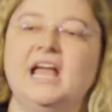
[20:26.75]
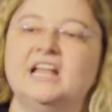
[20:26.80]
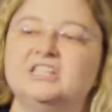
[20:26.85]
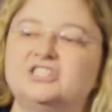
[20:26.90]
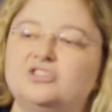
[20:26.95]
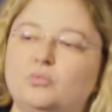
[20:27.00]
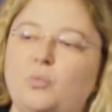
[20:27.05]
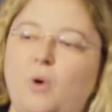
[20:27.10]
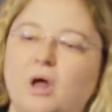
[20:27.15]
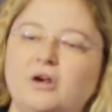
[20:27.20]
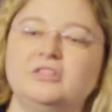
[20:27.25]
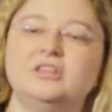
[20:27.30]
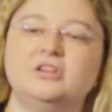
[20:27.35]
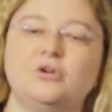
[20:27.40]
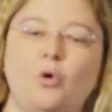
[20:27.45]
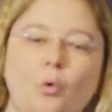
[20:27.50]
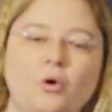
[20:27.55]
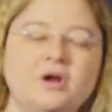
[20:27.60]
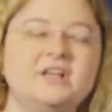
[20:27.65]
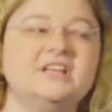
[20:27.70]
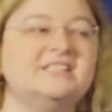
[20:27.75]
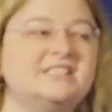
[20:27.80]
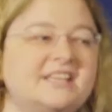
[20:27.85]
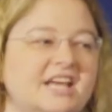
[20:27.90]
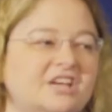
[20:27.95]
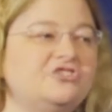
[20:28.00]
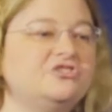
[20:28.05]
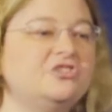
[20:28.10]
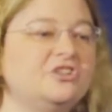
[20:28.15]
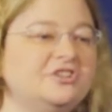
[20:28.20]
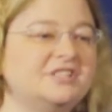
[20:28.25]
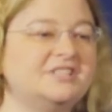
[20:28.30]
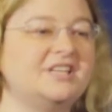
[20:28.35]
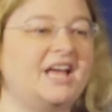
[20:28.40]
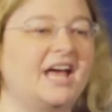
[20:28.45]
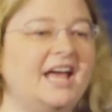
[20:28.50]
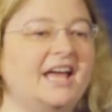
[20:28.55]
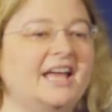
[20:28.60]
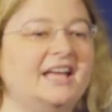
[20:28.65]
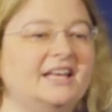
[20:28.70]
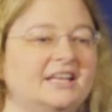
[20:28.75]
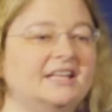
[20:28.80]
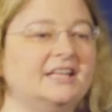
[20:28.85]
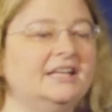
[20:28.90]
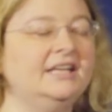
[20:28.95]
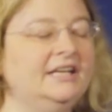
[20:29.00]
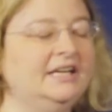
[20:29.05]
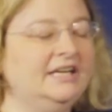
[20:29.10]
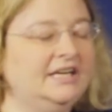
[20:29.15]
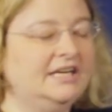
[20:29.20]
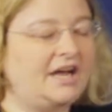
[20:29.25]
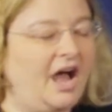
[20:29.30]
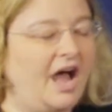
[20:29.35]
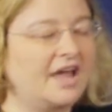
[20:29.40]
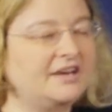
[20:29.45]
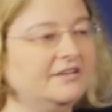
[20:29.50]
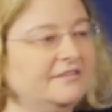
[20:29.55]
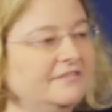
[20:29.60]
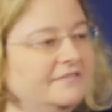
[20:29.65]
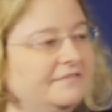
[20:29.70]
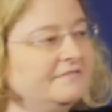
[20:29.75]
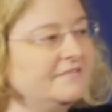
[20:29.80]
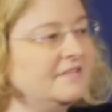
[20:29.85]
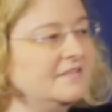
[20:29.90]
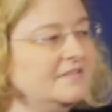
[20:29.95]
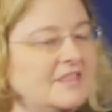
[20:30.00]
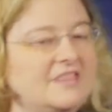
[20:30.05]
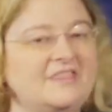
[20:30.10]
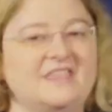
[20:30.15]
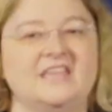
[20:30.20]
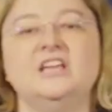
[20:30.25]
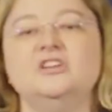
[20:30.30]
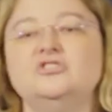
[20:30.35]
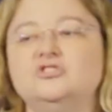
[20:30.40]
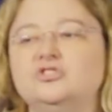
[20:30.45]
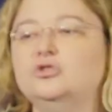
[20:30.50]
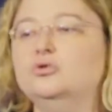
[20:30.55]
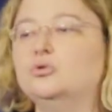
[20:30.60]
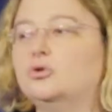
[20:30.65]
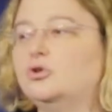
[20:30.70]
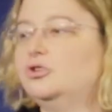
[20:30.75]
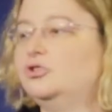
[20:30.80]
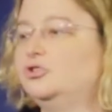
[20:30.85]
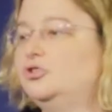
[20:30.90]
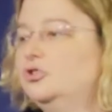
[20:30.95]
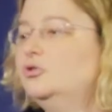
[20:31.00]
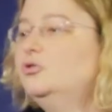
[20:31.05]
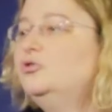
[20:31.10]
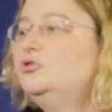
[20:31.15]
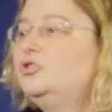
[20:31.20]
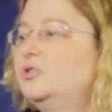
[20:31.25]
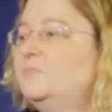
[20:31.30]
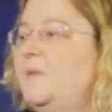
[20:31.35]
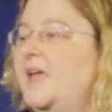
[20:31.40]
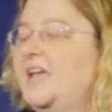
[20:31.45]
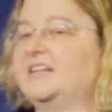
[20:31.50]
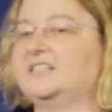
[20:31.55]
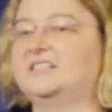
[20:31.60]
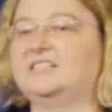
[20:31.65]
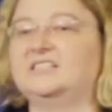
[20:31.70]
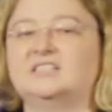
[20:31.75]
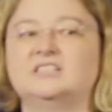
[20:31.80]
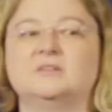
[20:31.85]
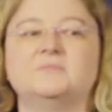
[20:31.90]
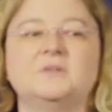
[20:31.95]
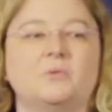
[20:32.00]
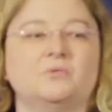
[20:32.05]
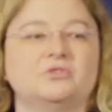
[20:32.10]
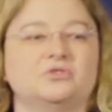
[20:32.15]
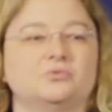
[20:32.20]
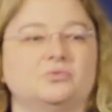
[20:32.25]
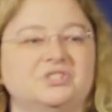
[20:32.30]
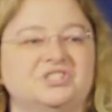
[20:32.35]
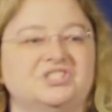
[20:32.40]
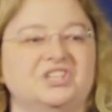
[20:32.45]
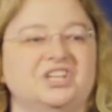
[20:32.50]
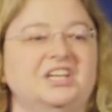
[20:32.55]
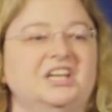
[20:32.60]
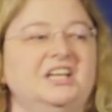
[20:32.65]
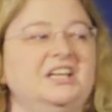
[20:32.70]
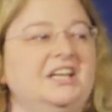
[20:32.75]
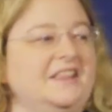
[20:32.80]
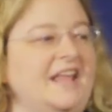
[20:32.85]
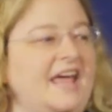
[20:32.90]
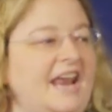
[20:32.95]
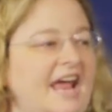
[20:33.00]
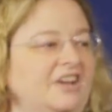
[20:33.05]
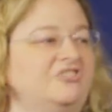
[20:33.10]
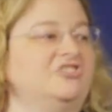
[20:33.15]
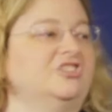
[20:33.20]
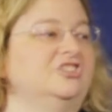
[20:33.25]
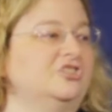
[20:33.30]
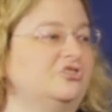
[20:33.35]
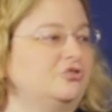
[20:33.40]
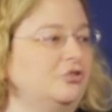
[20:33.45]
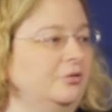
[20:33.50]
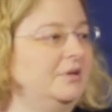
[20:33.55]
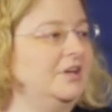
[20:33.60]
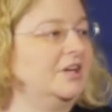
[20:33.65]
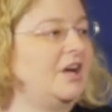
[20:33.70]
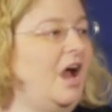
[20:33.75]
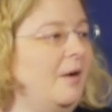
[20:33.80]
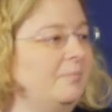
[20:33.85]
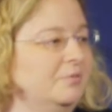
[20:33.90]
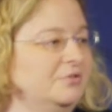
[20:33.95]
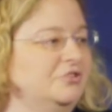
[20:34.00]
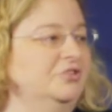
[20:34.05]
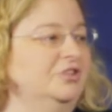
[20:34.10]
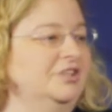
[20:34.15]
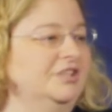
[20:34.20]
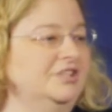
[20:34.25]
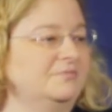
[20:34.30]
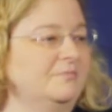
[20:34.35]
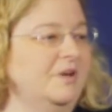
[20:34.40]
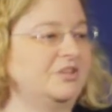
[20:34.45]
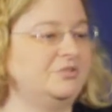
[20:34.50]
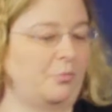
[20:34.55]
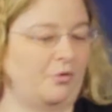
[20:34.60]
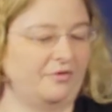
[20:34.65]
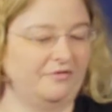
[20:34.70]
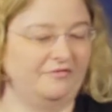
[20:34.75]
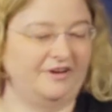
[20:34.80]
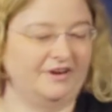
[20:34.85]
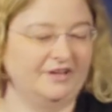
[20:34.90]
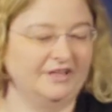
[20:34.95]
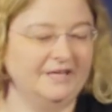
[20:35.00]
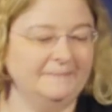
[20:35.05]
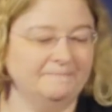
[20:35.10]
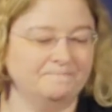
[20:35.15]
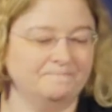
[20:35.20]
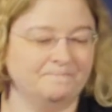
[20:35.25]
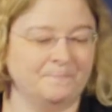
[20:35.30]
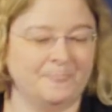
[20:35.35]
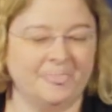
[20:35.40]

And so what are the organizational design kind of things you could do to make a system that was resilient and that actually distributed opportunities much more fairly?